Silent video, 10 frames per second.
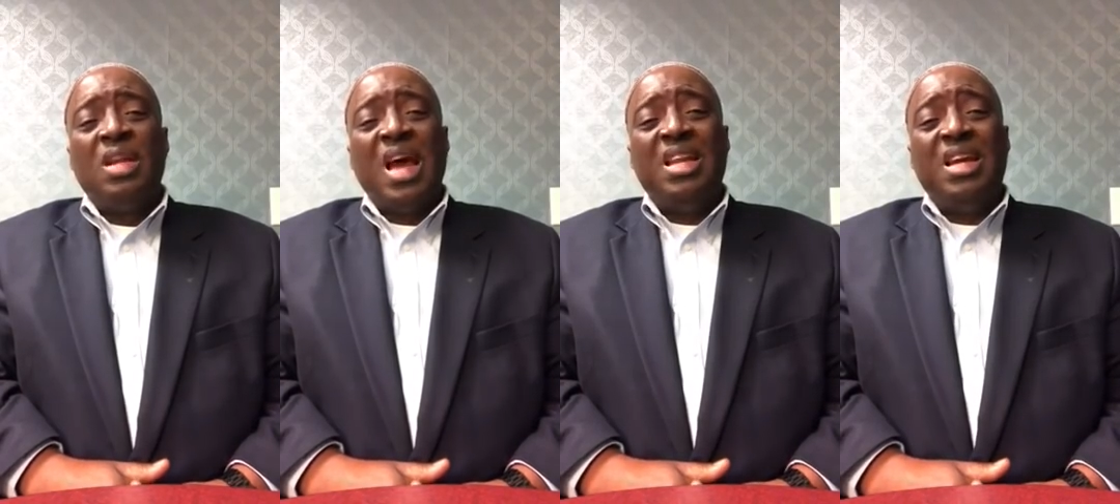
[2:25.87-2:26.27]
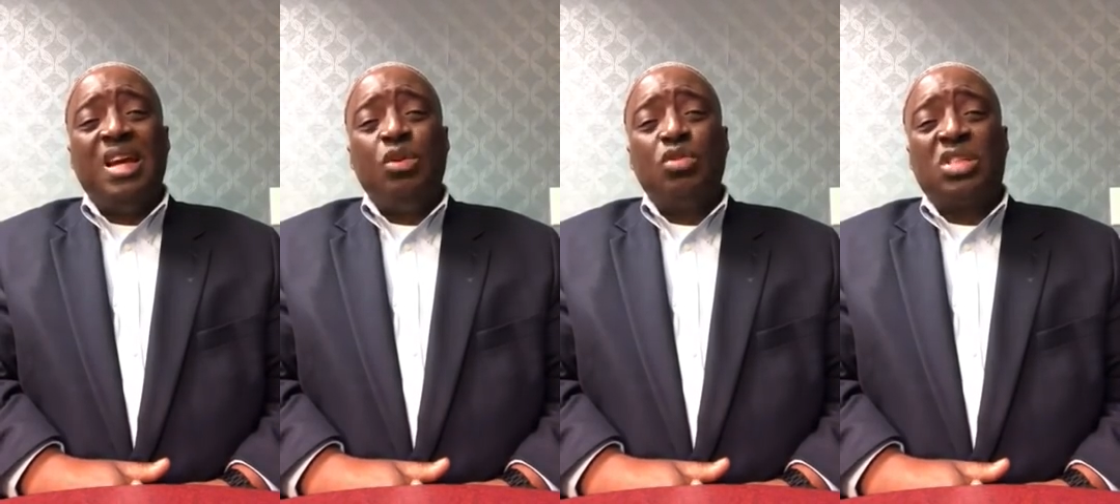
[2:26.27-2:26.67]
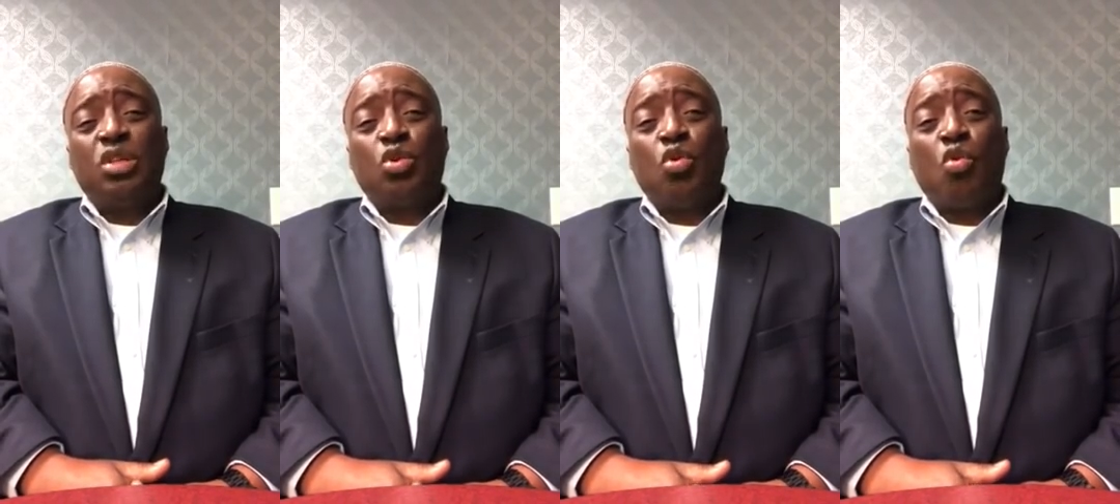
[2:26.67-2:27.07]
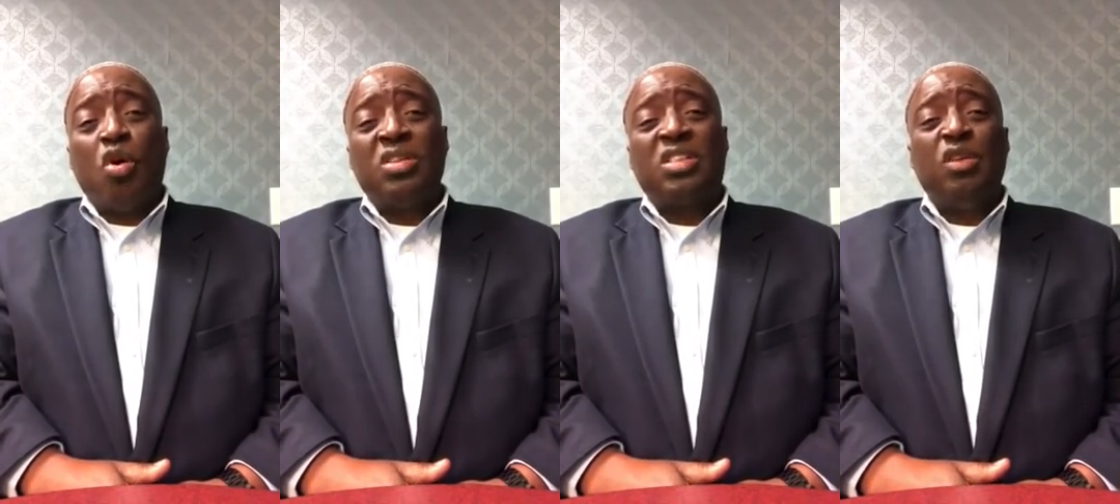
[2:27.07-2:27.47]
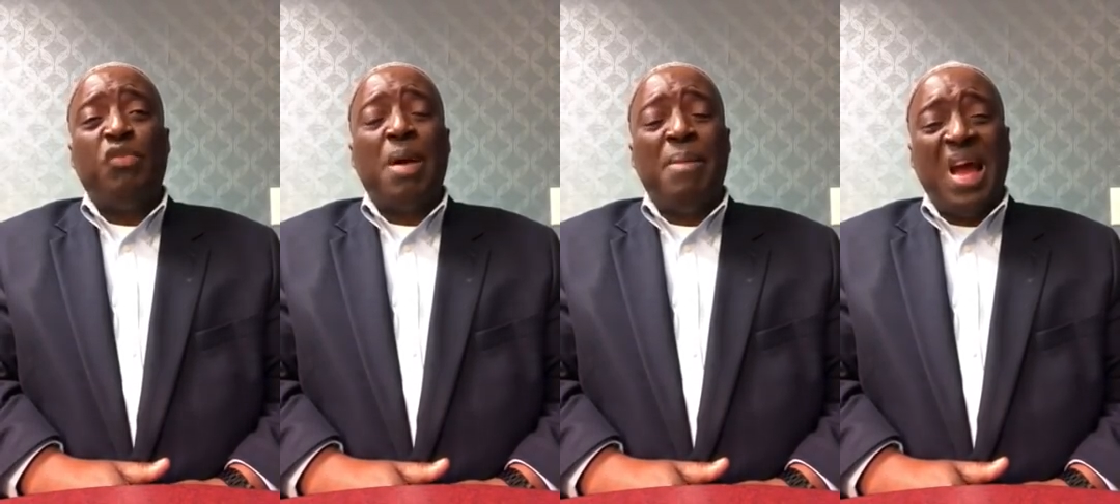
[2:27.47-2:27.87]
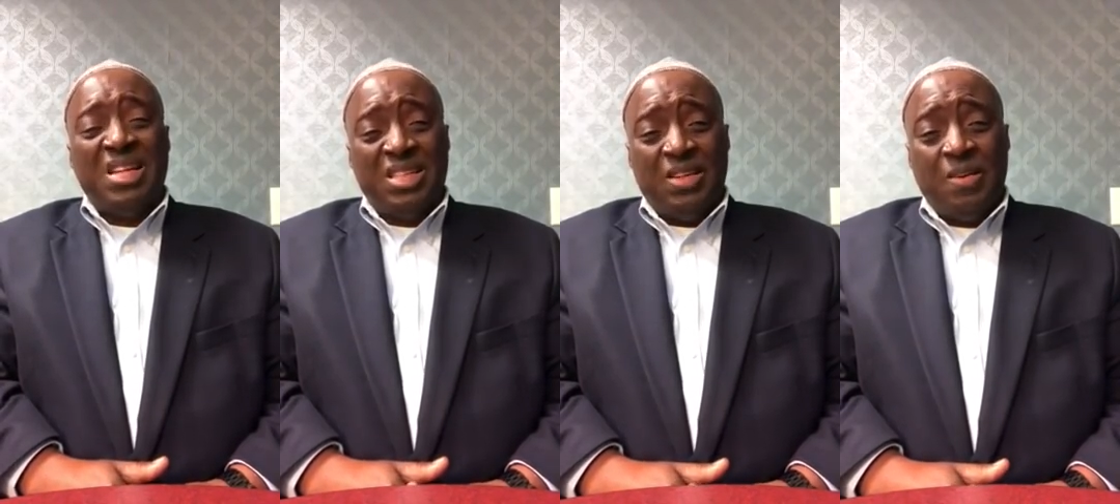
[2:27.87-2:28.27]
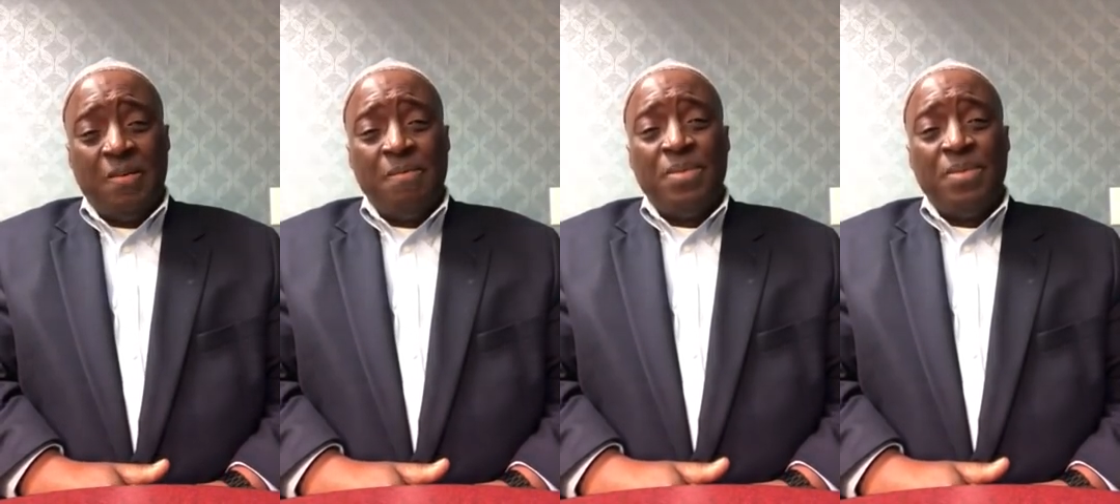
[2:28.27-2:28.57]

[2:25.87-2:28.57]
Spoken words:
now the radio station called Sylvia Blyden